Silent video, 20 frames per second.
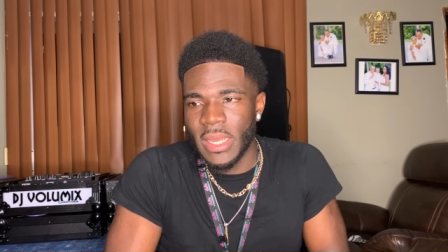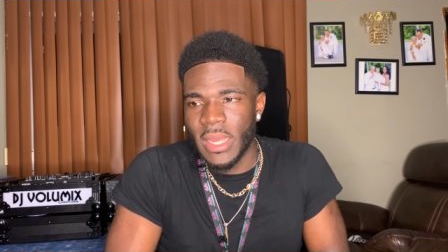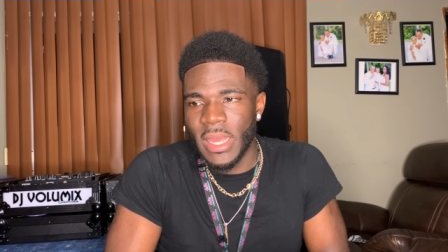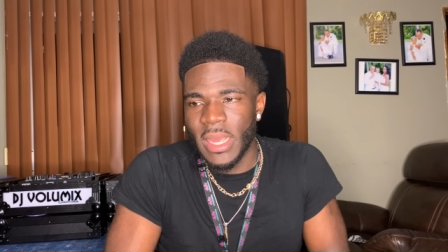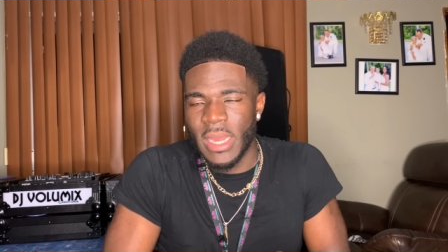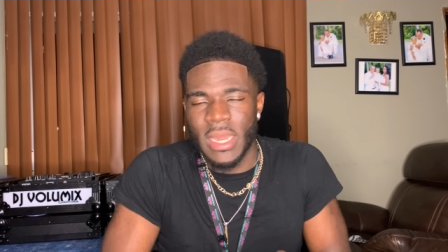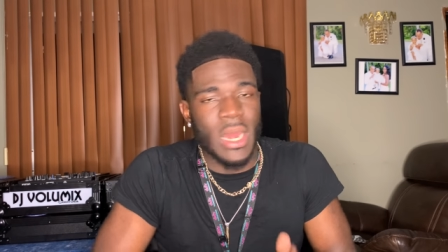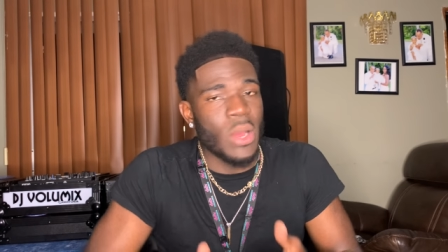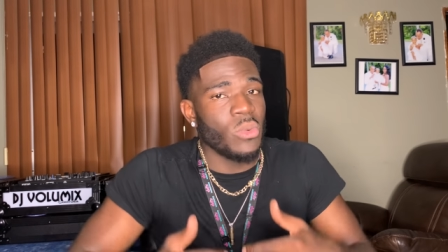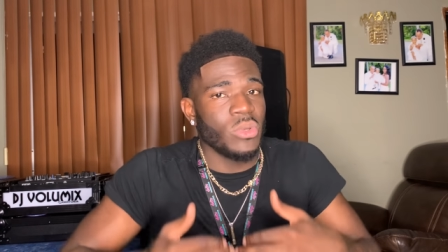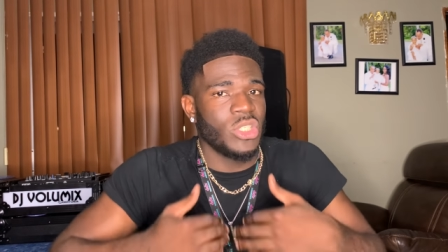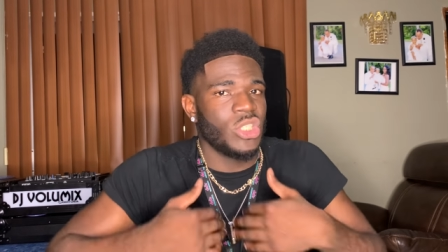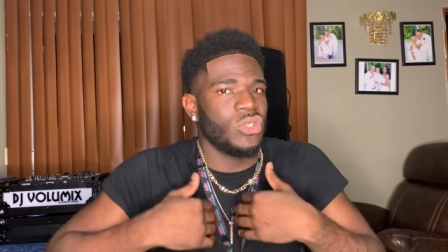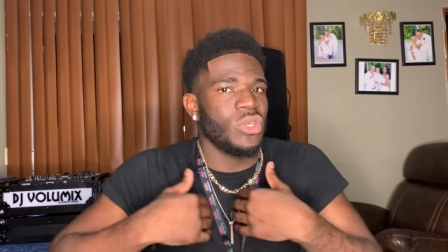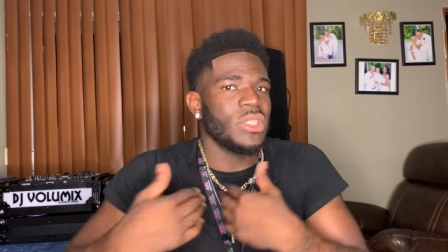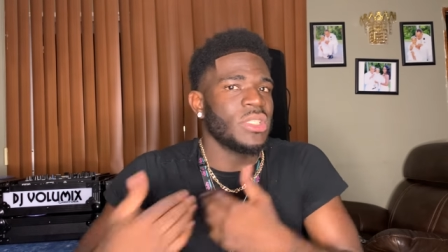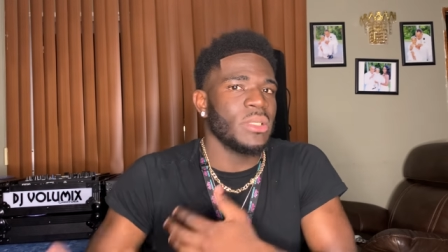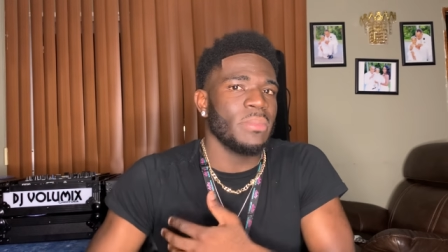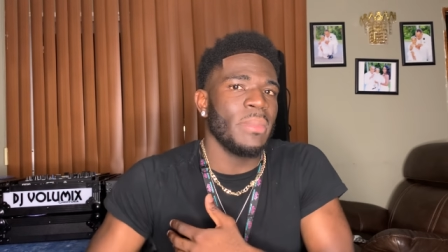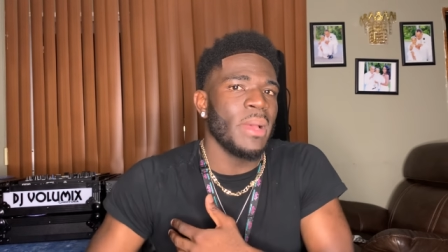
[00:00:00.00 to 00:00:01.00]
and I was
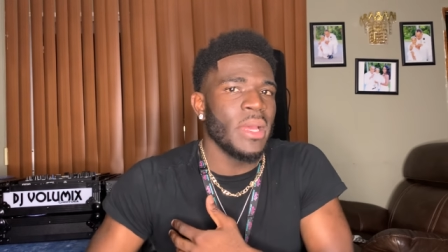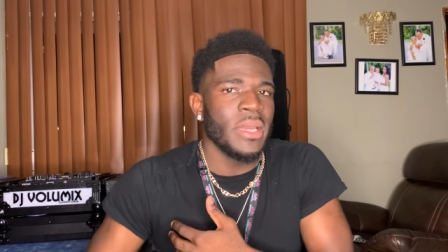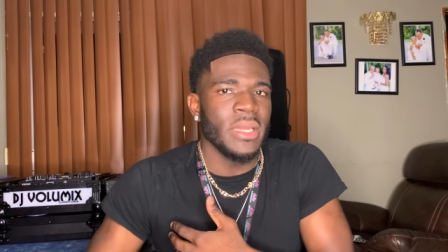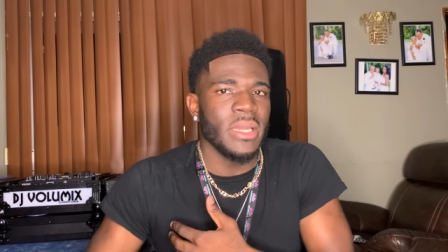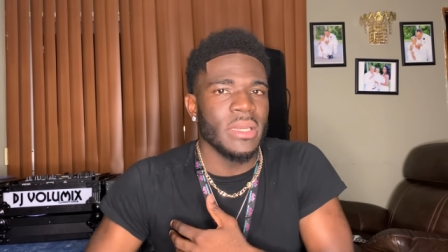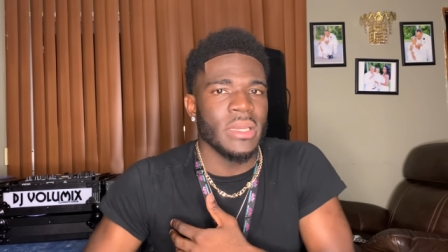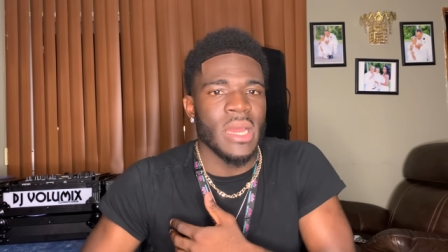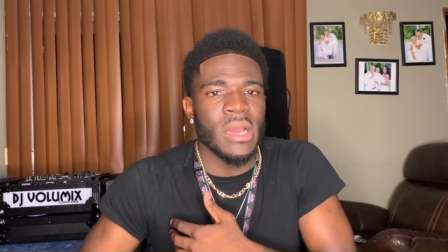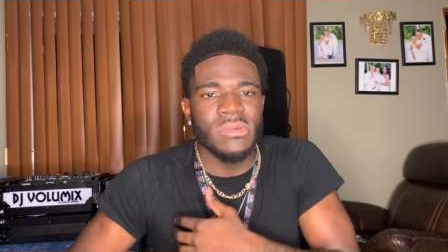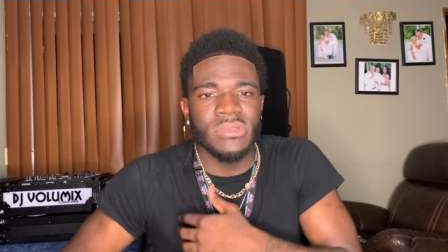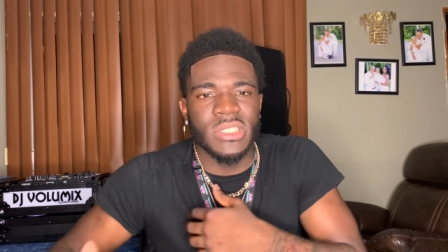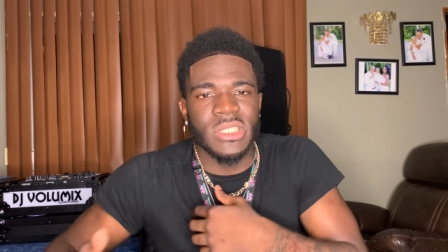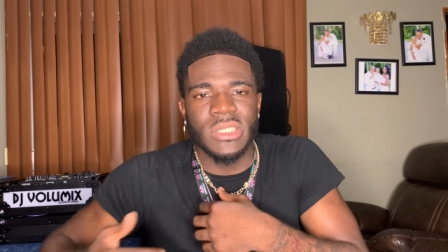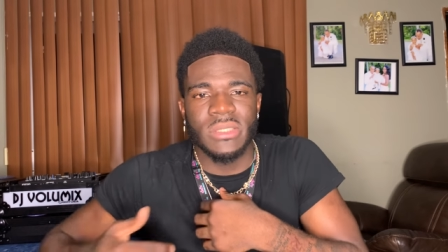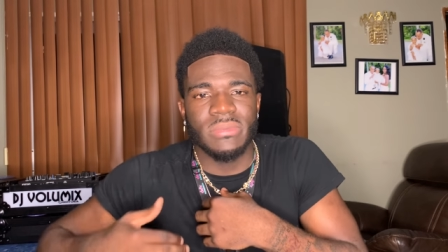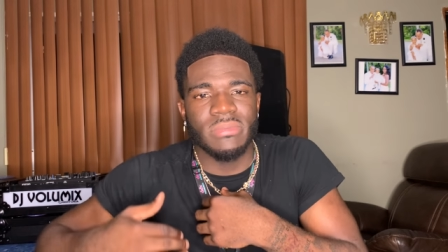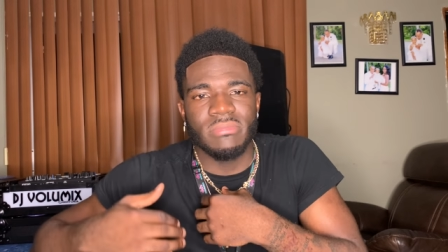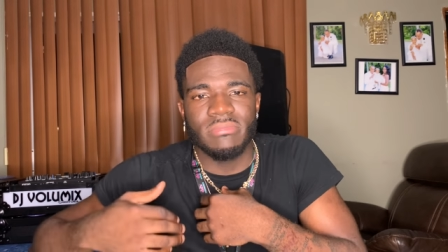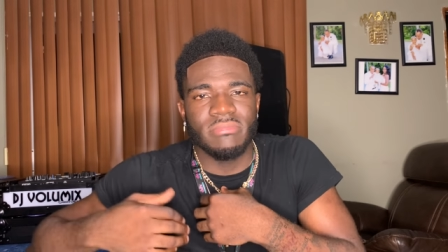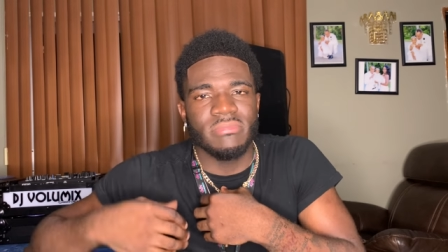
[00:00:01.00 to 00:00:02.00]
stressed about it, that would just,
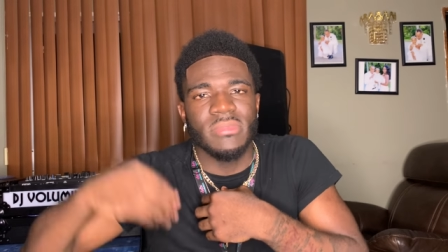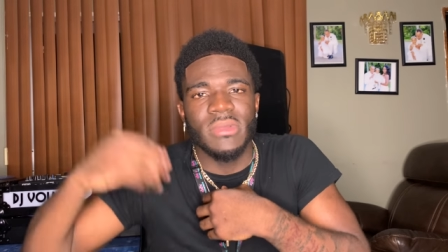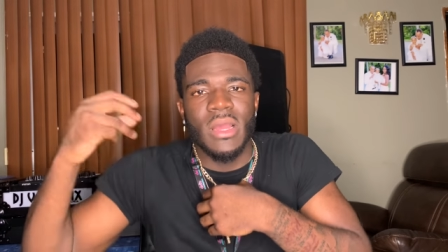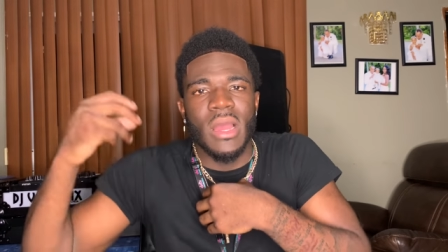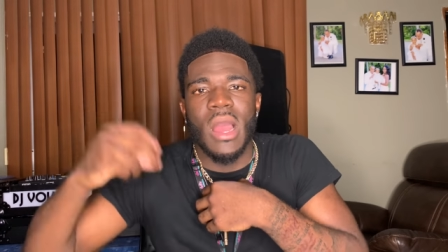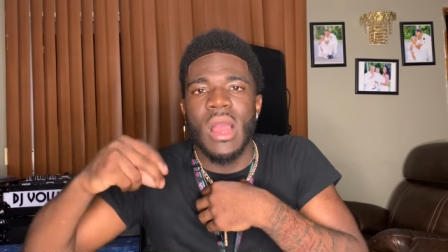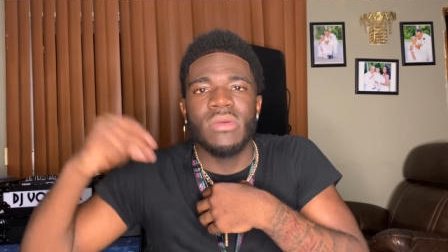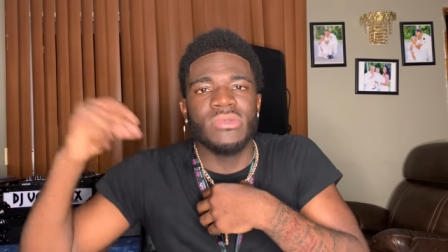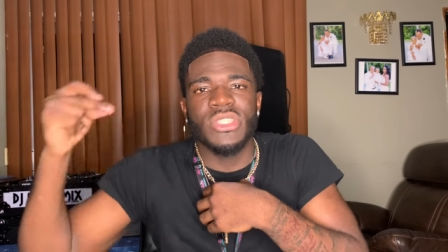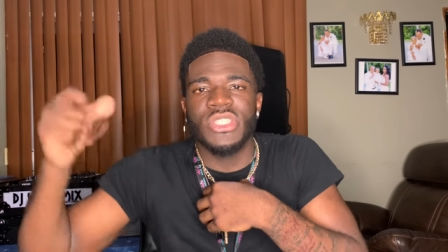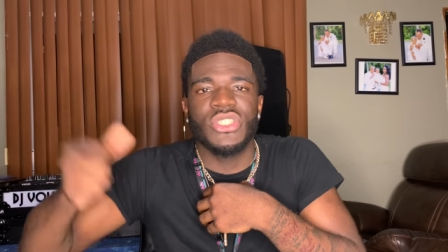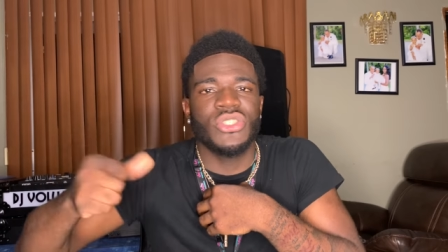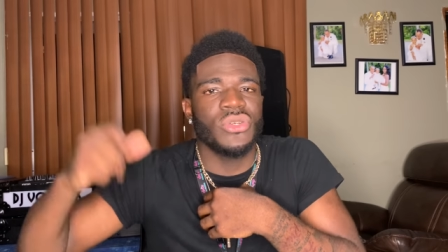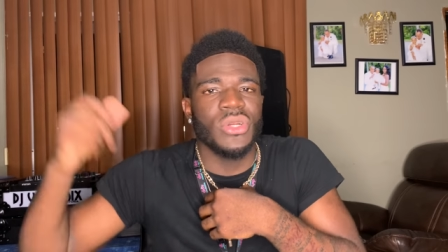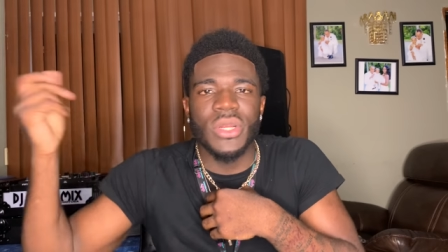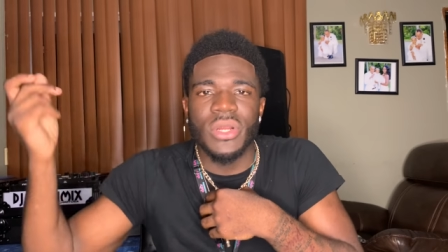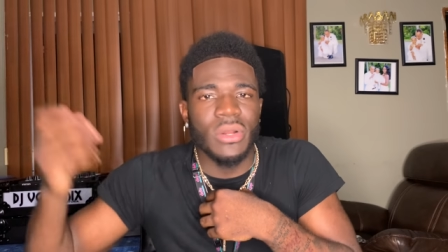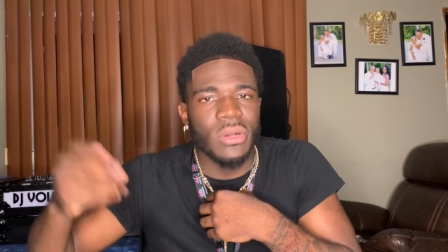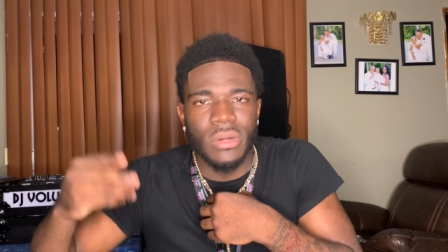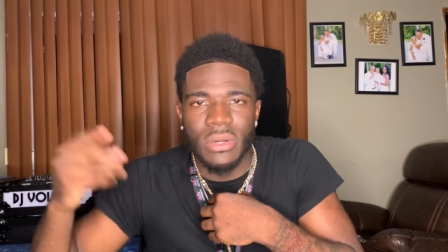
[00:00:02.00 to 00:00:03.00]
I'll just
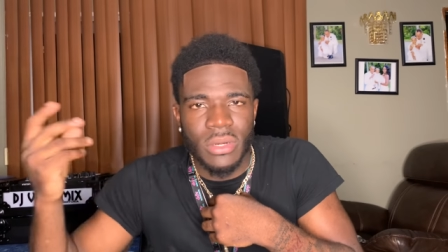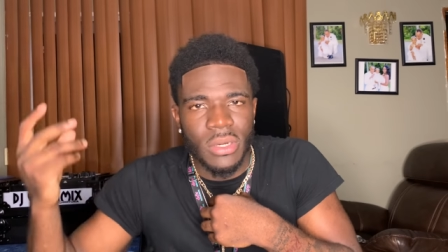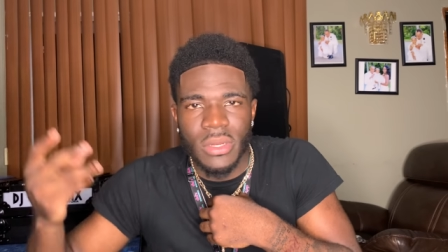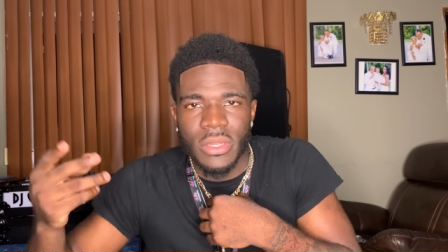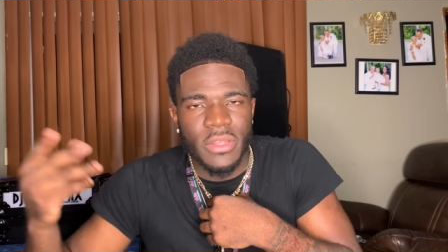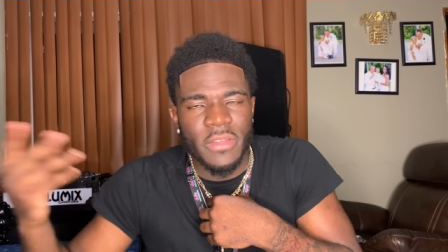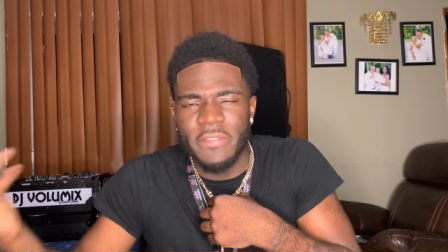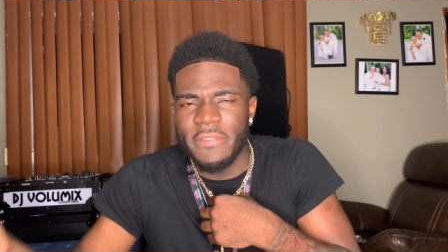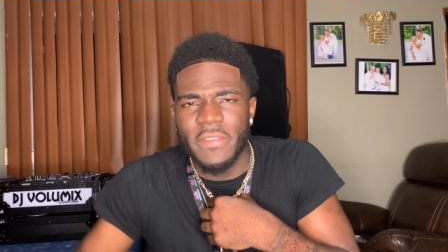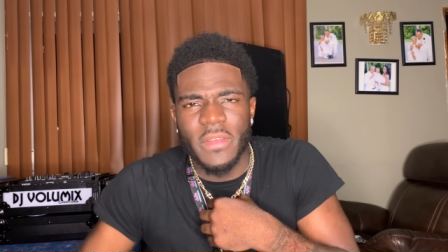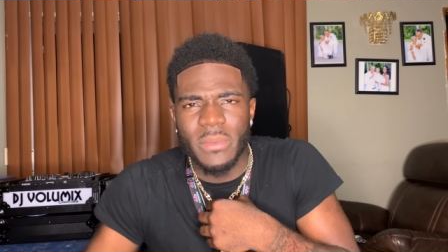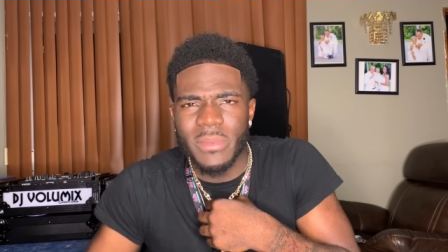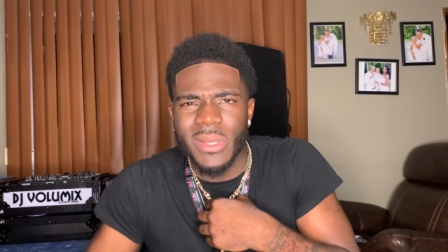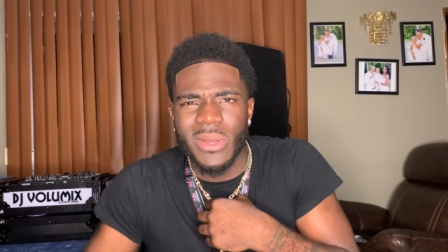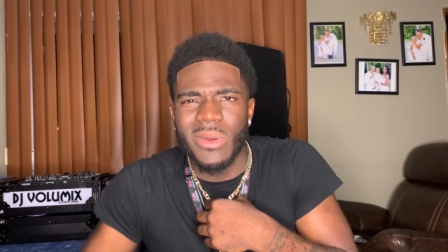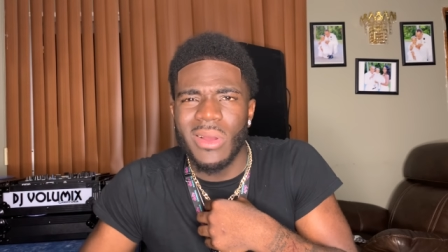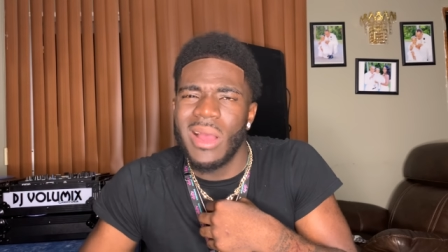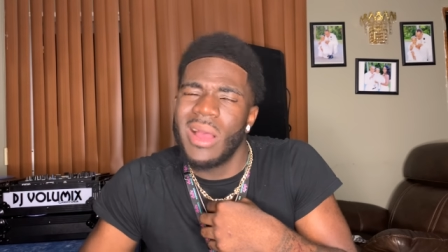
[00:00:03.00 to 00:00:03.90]
trigger, you feel me.